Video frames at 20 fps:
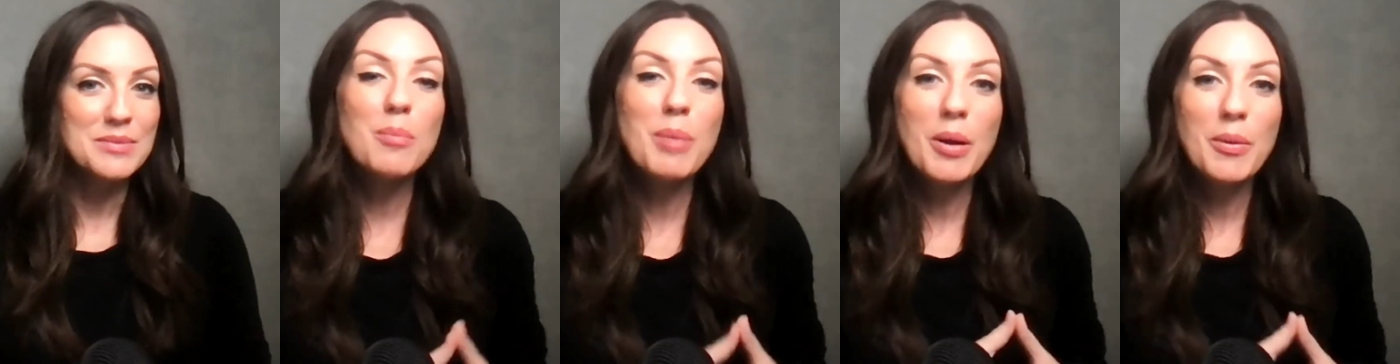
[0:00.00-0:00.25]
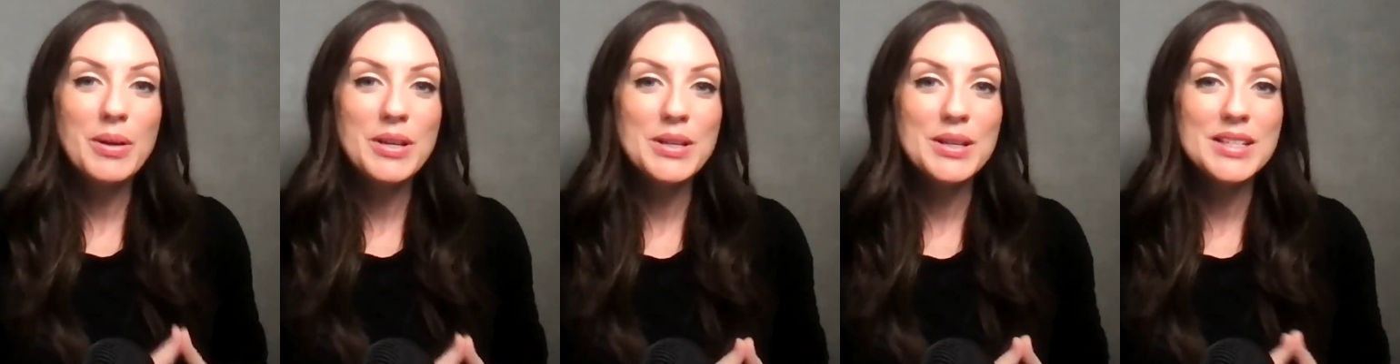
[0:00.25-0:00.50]
But
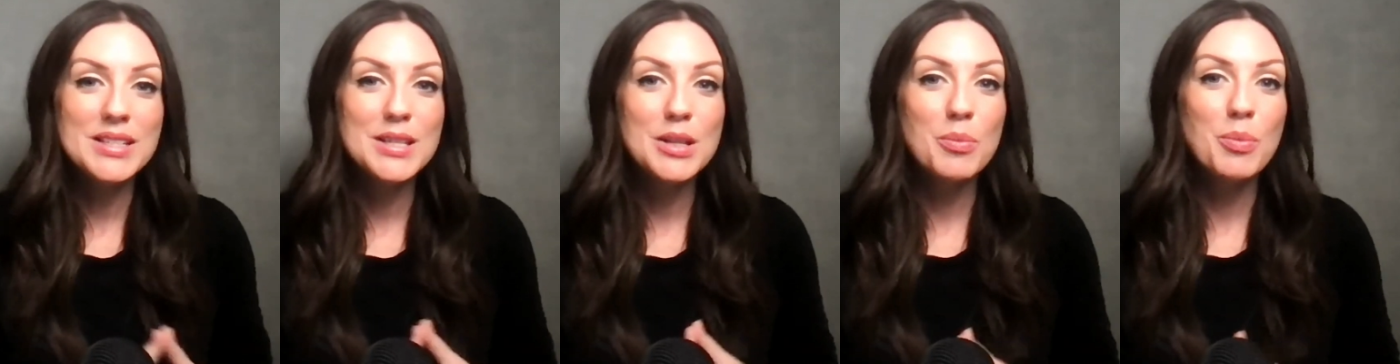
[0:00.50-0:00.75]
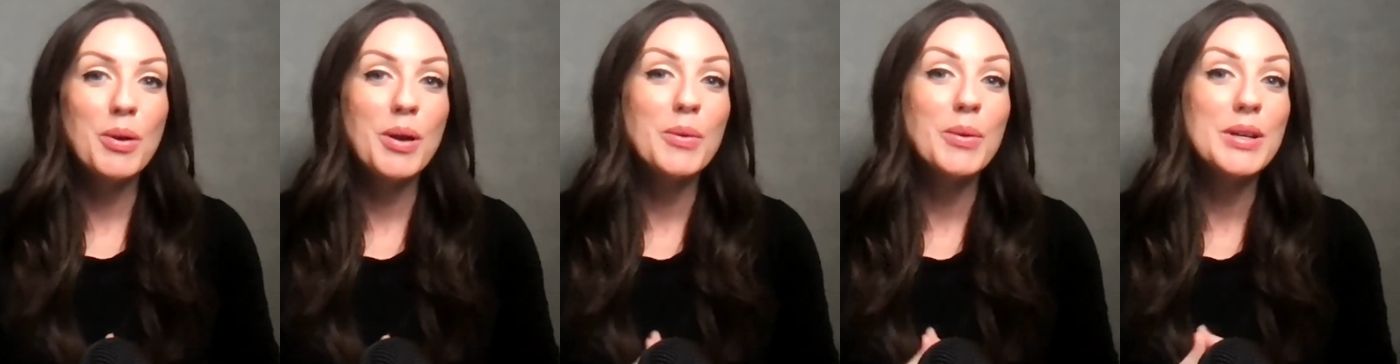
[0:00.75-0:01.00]
when you get to the
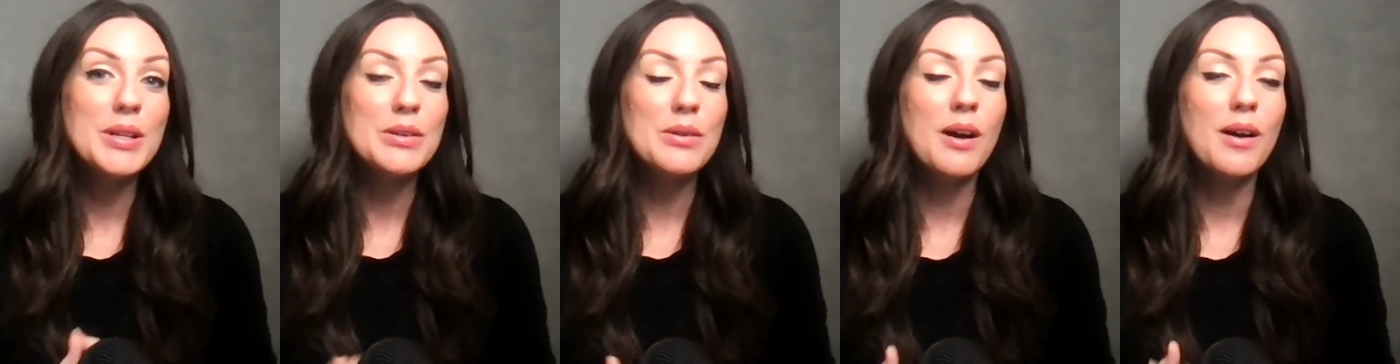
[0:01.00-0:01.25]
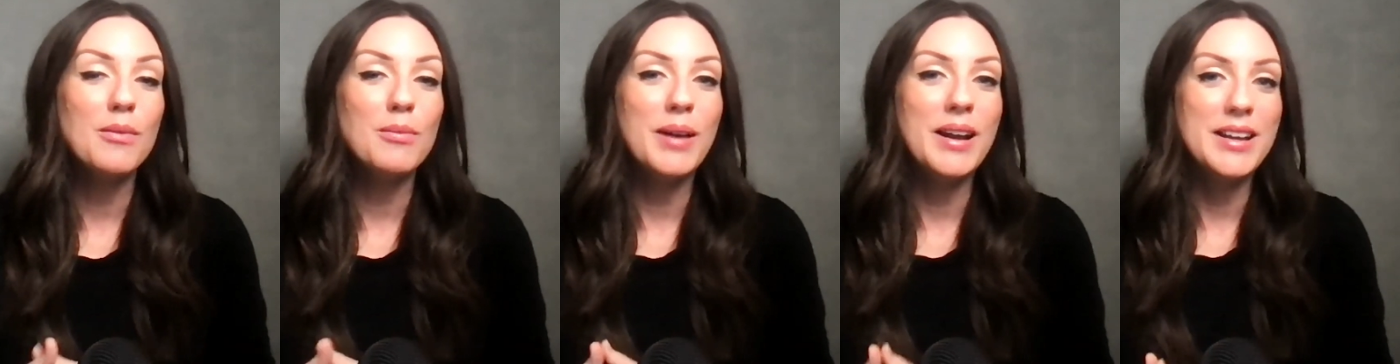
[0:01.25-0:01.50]
point when you
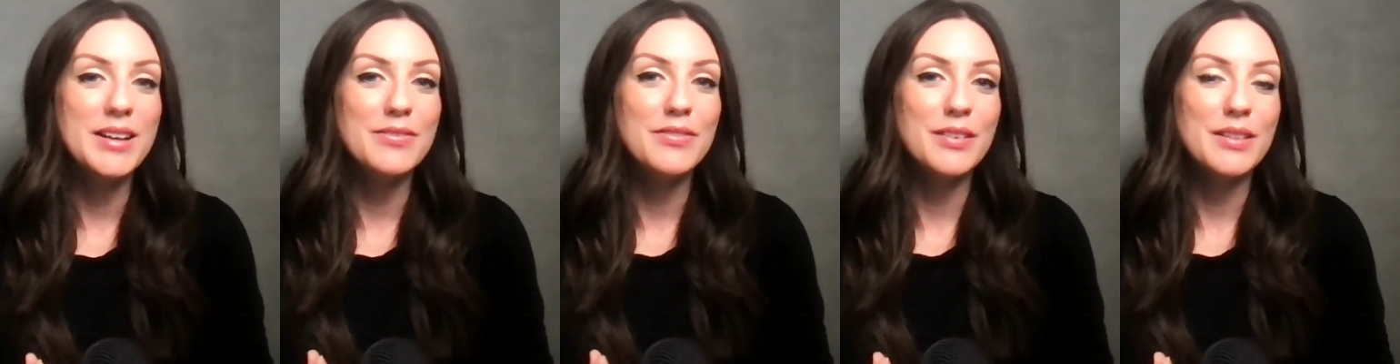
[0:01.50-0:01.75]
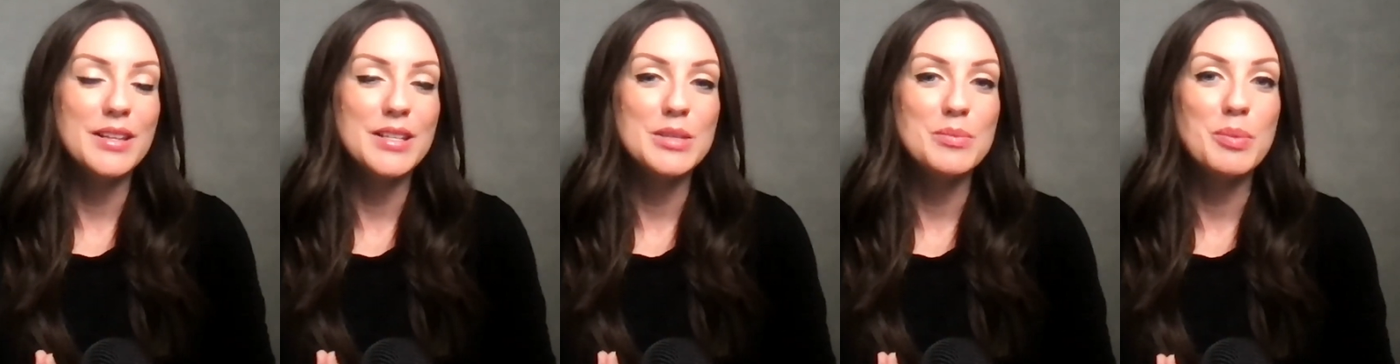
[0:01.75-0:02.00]
are ready for
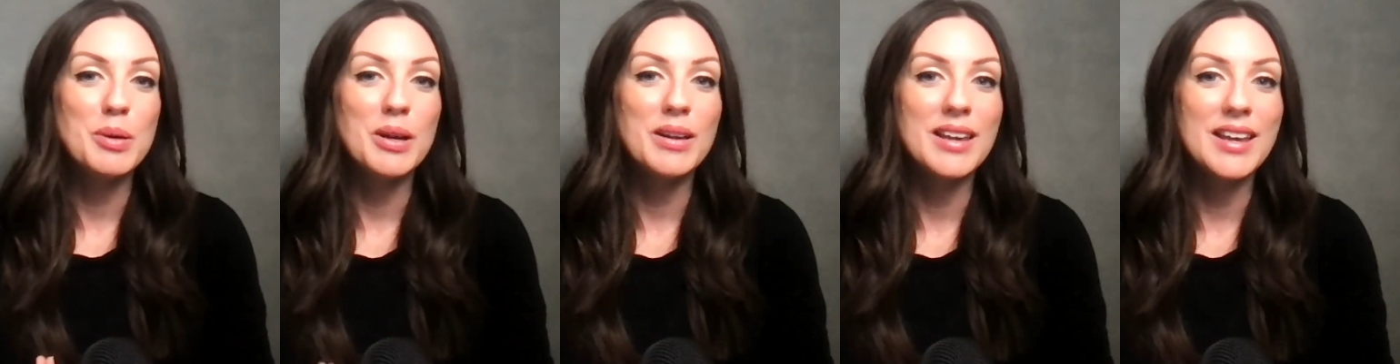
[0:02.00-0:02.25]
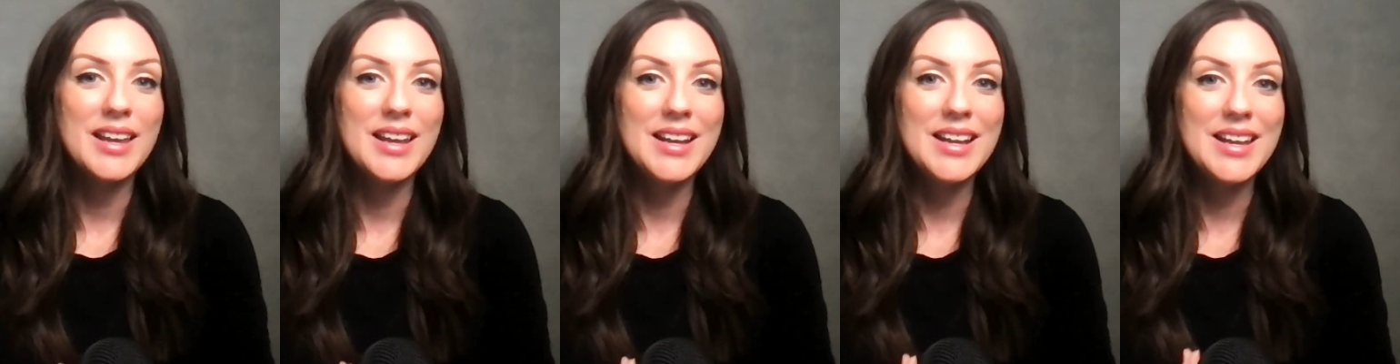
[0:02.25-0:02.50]
this book,
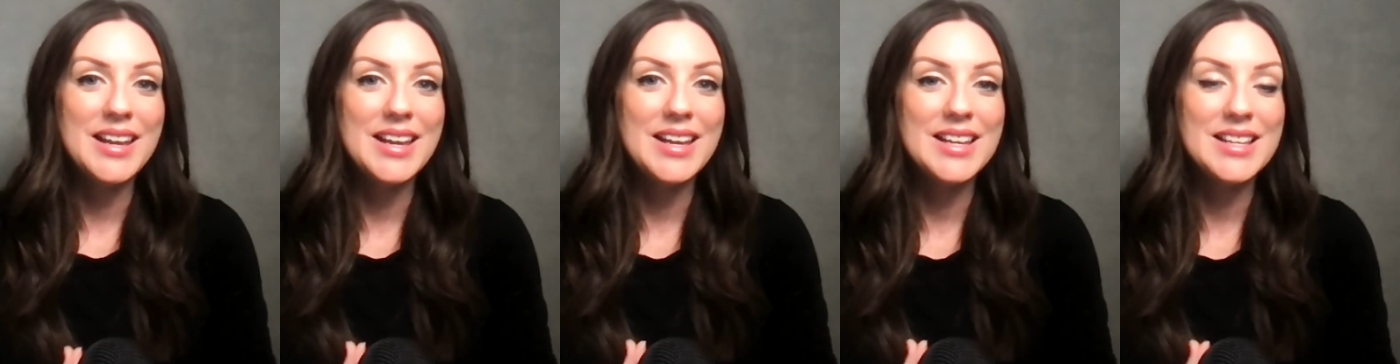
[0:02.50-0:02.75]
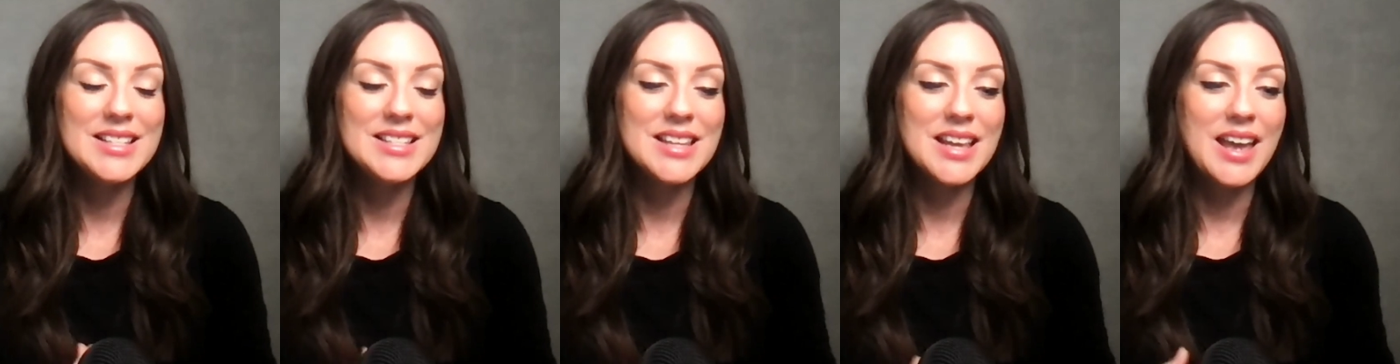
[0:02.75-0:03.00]
it is